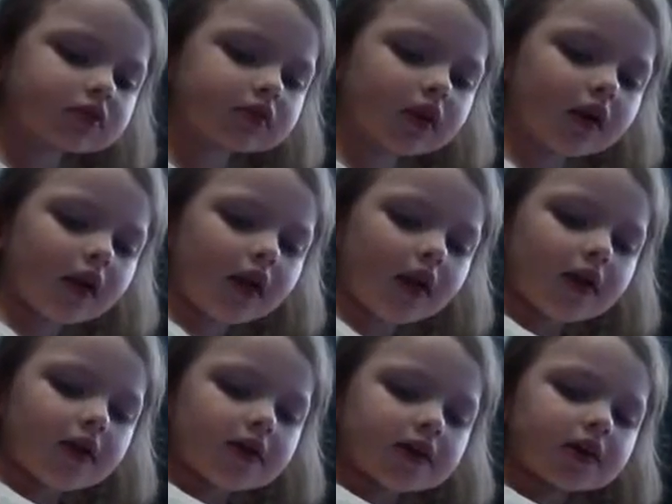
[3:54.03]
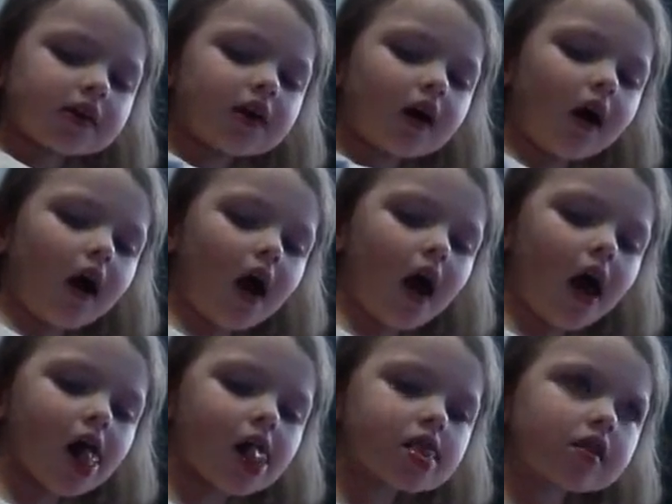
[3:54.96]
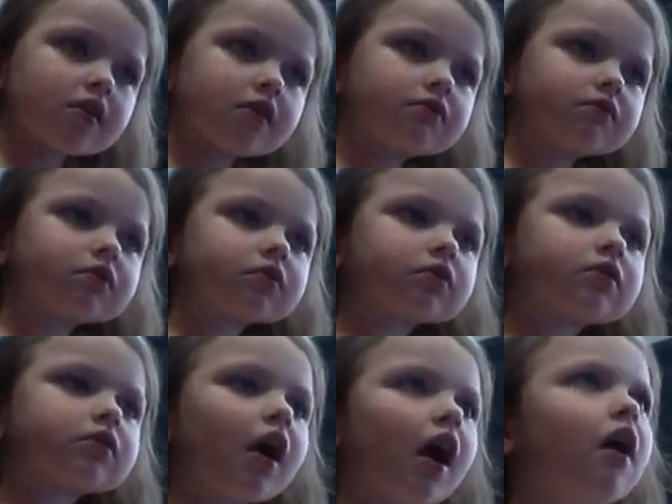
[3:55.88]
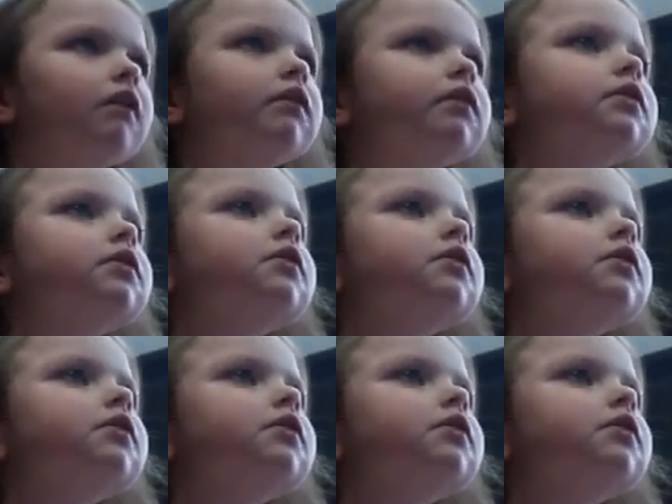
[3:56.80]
every day except for Mondays and Fridays now.